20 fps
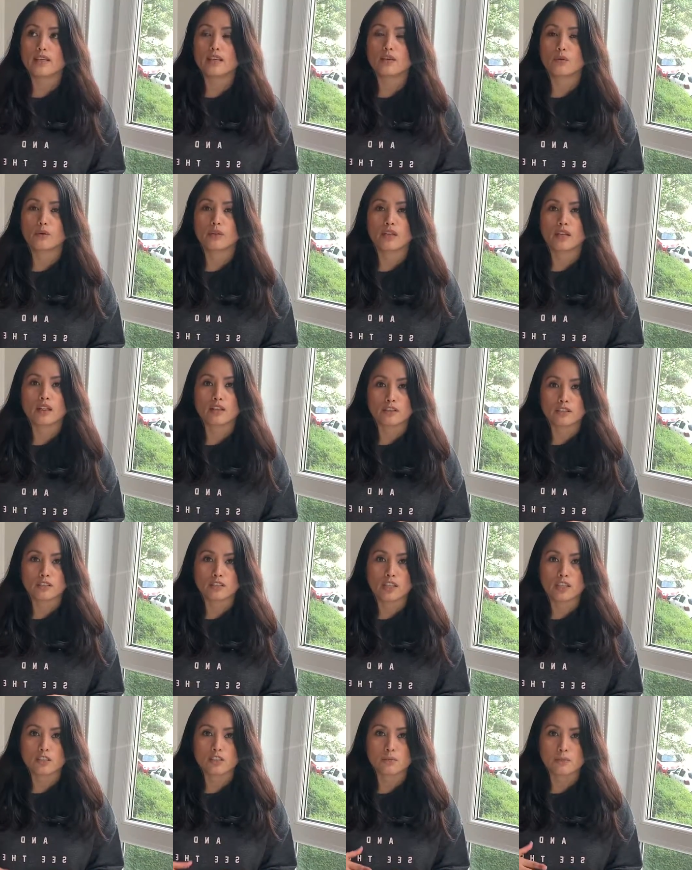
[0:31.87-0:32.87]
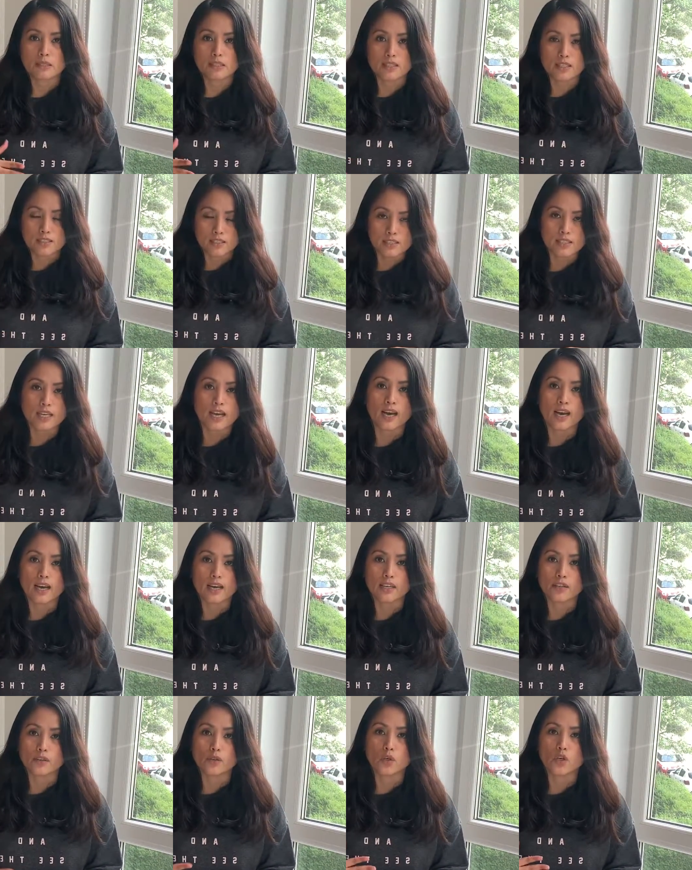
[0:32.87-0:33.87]
when I learned how to make Tarte
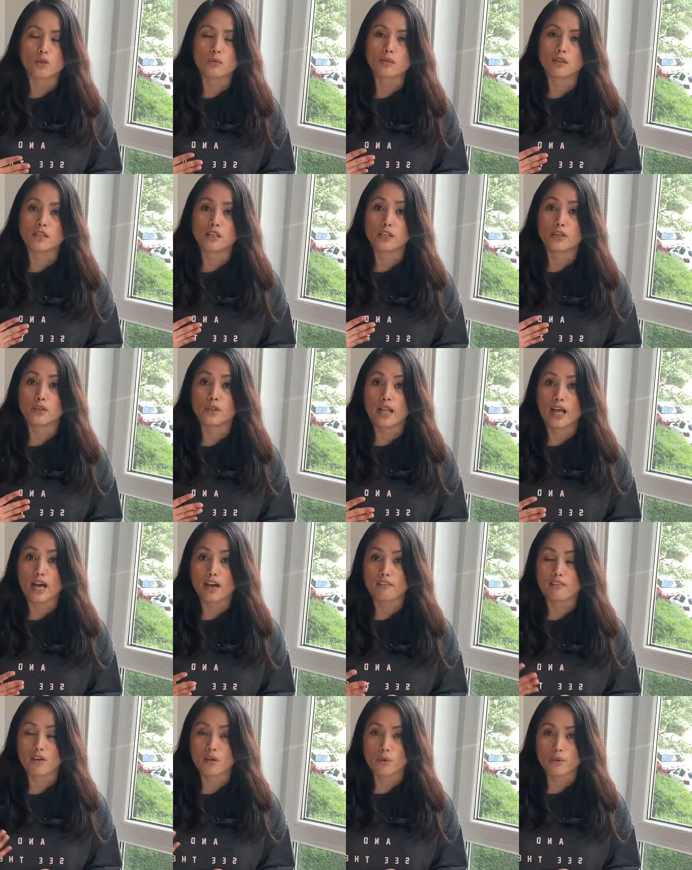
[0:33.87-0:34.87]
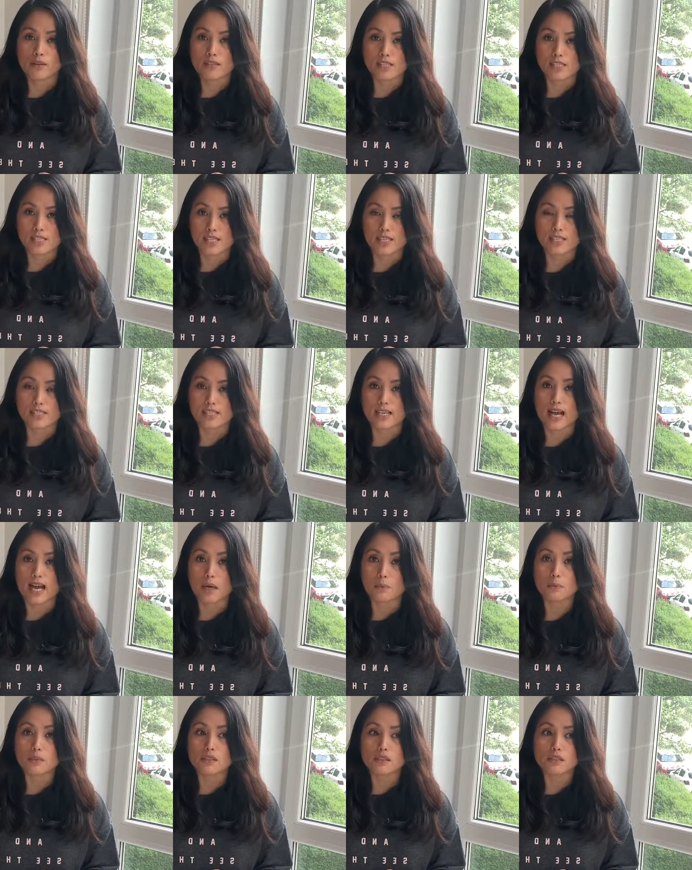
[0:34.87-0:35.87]
Tatin, normally you'll have it with 6
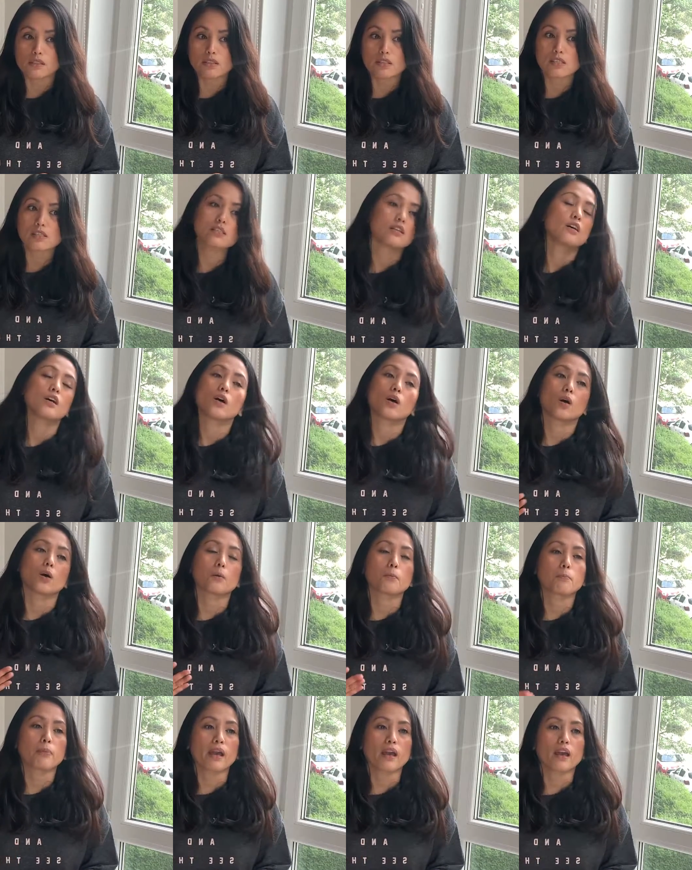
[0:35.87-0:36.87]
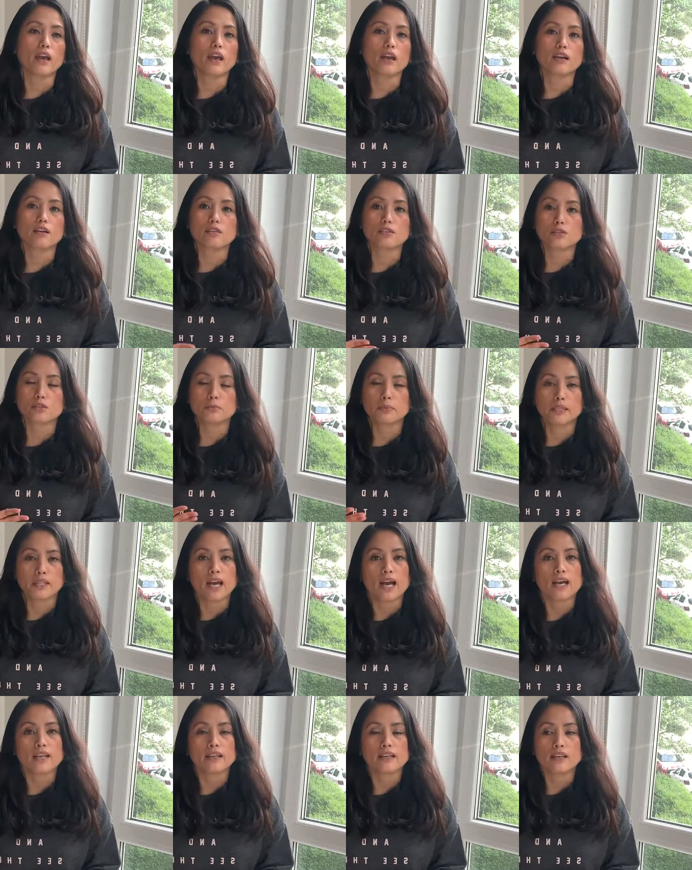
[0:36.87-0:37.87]
apples or pears or
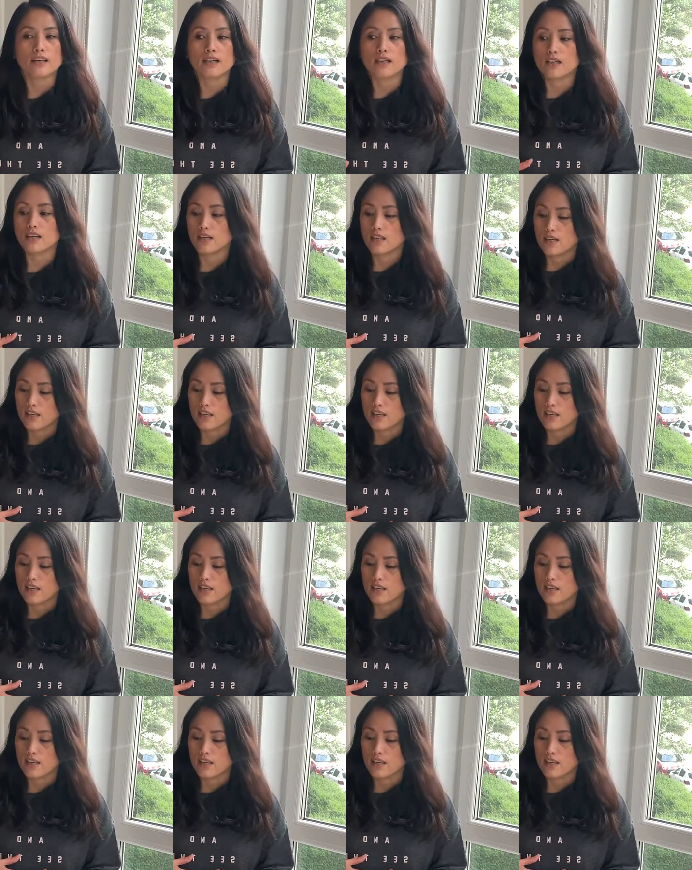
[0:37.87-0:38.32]
banana.